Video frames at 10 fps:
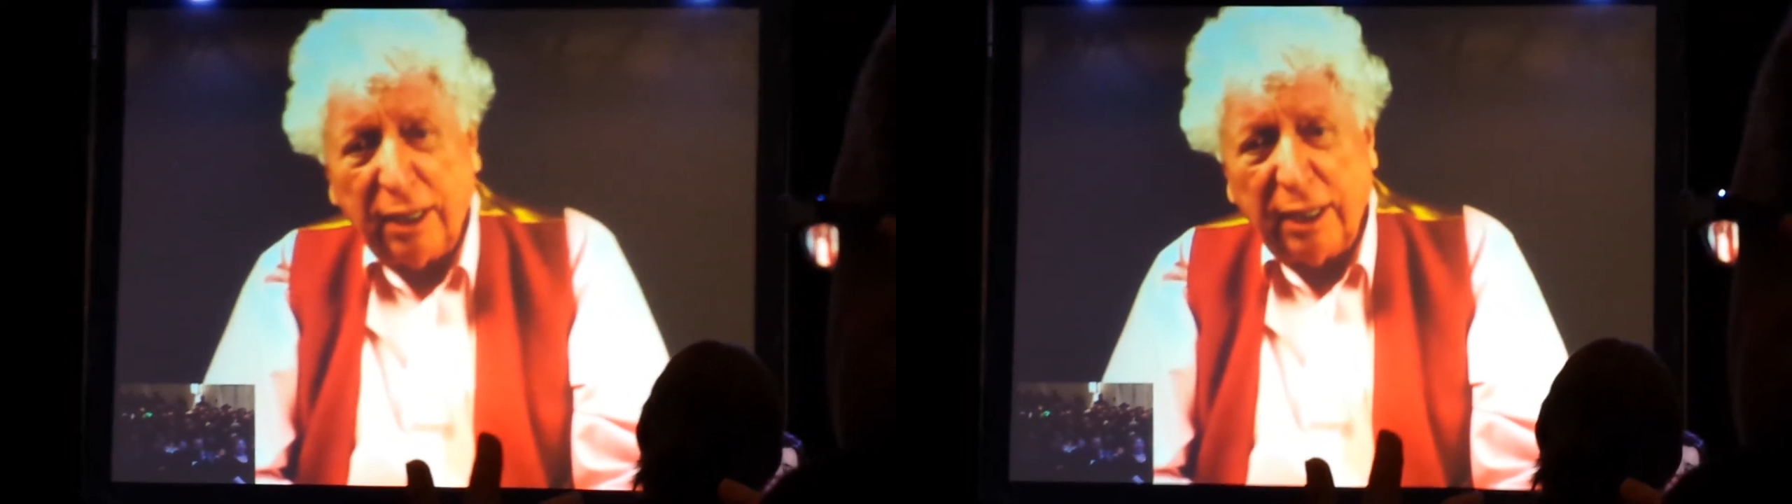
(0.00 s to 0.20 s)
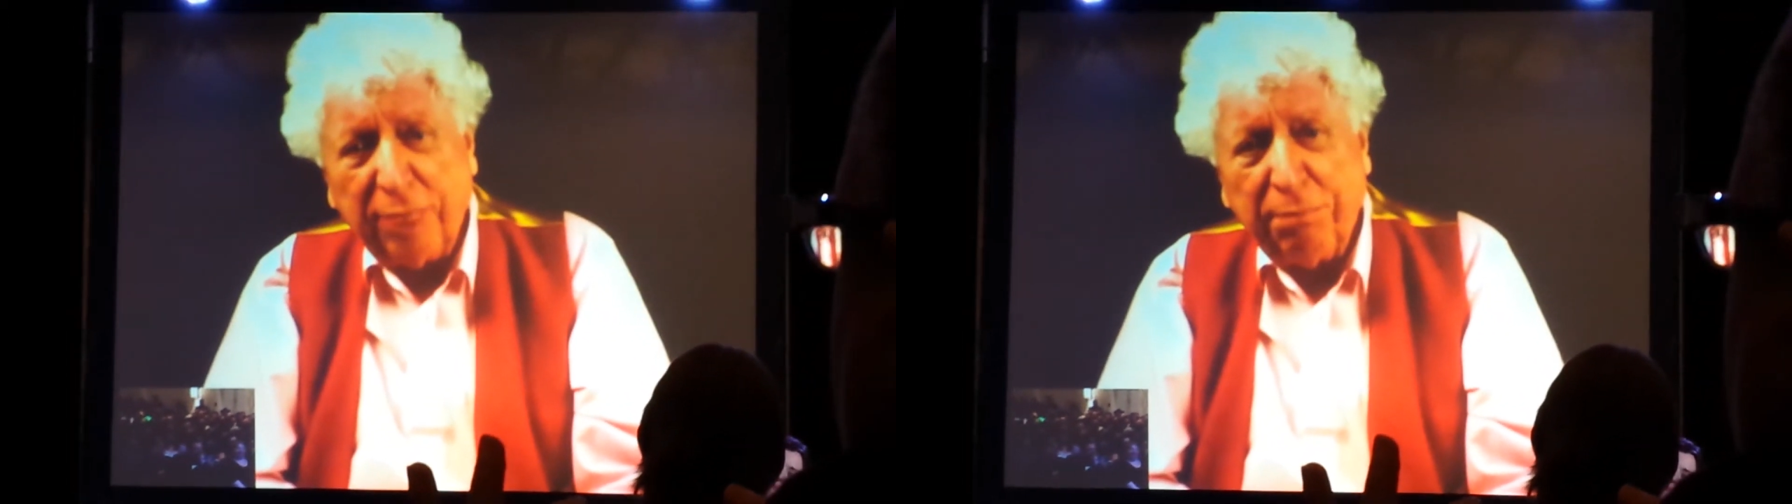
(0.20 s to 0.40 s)

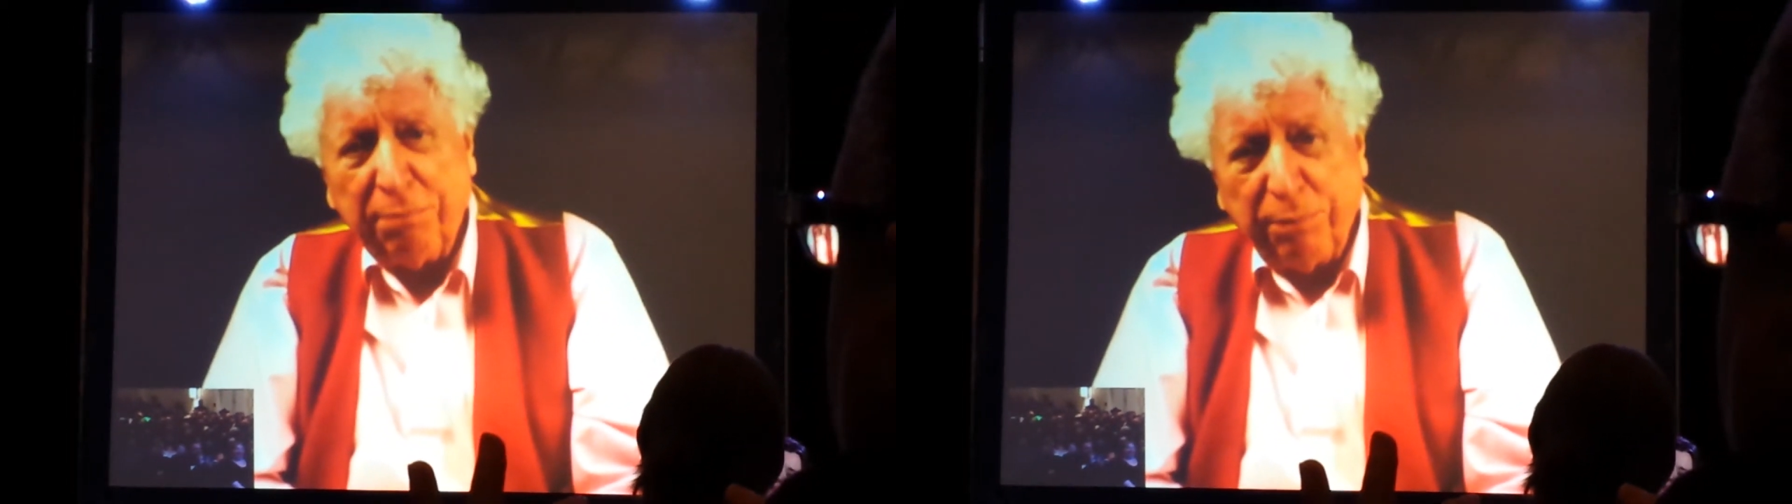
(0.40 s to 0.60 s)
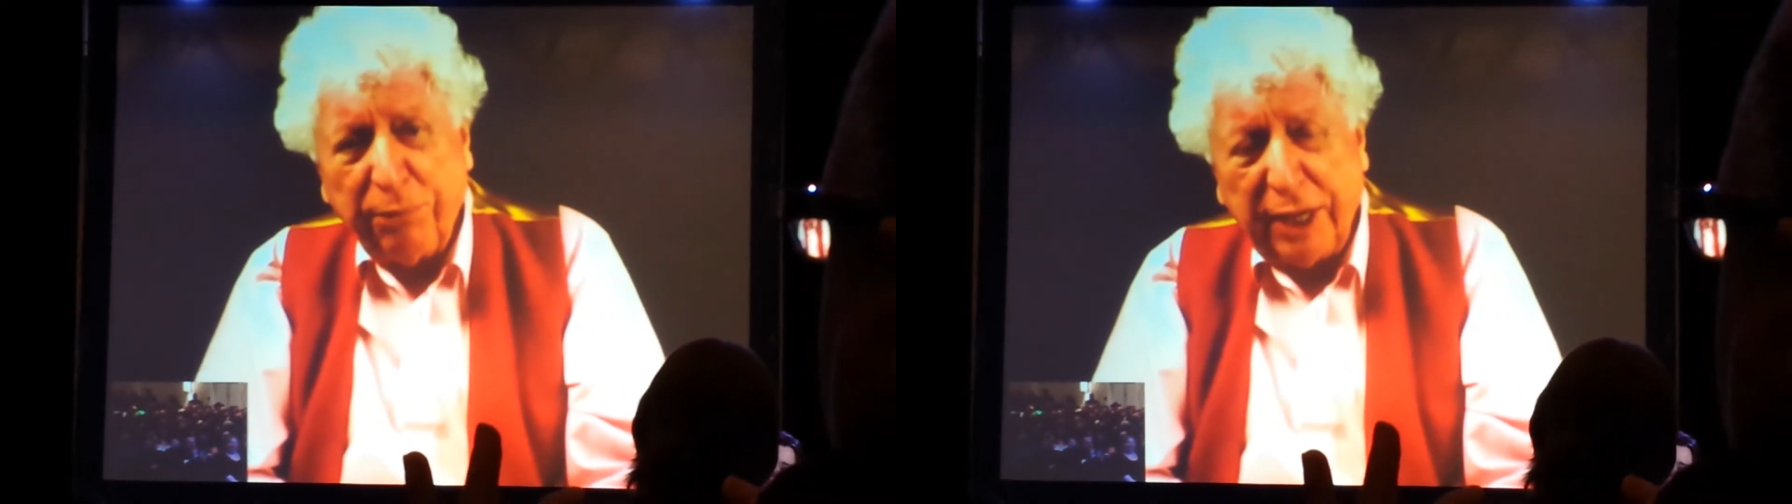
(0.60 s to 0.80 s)

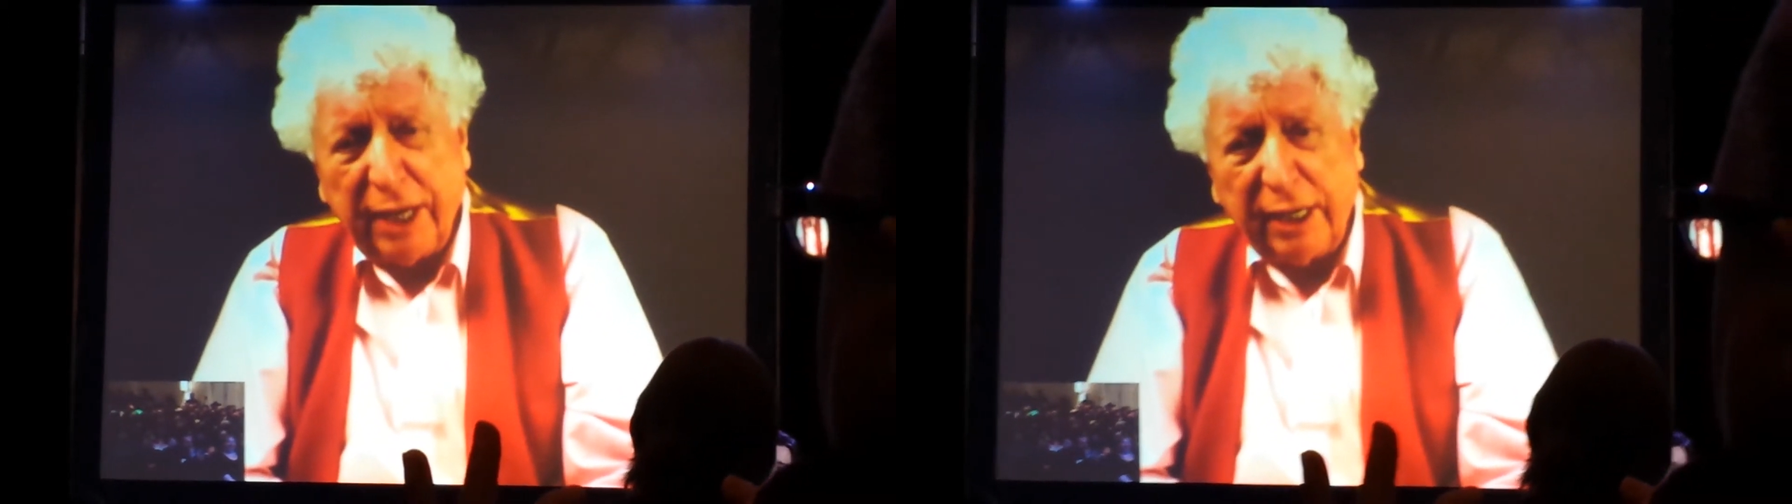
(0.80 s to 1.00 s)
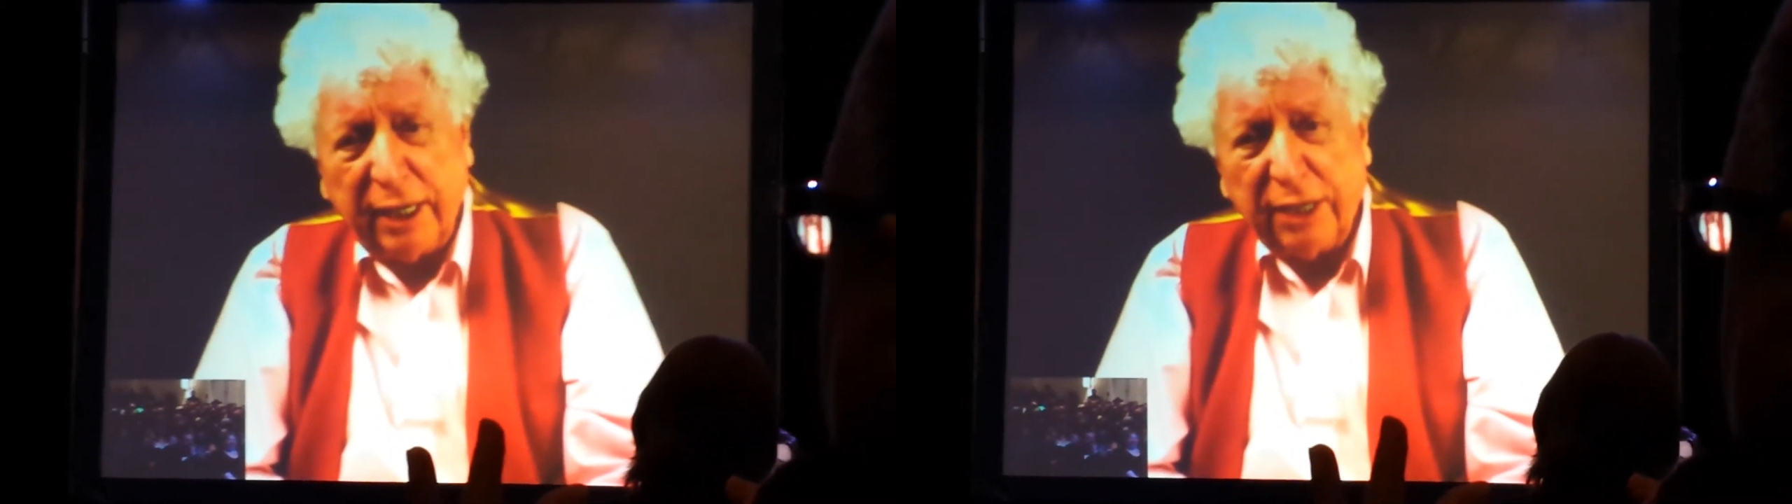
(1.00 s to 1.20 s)
getting the